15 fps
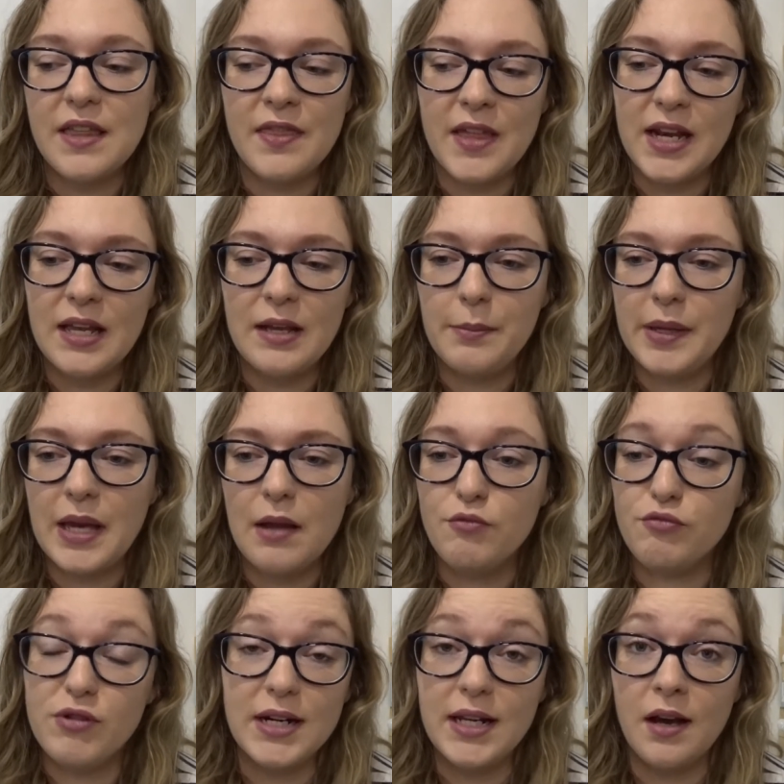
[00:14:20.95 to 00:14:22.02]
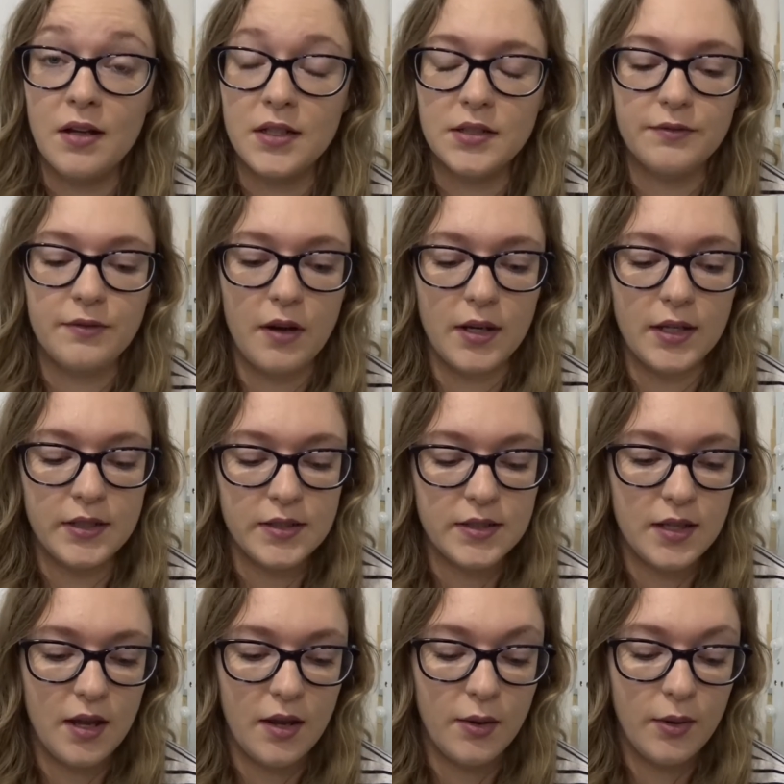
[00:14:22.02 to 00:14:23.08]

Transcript: and then it became really hard to find, so